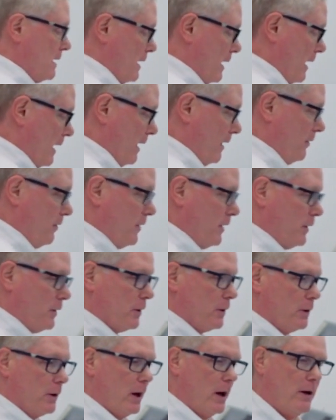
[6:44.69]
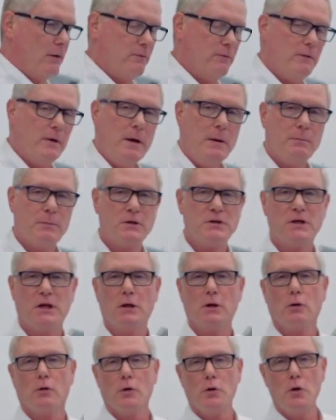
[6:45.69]
that are of
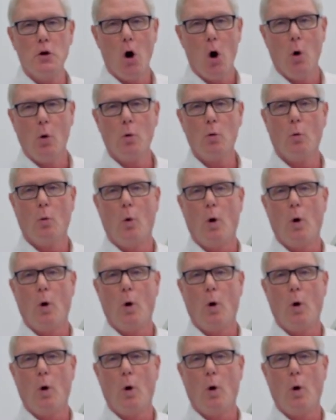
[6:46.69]
particular note.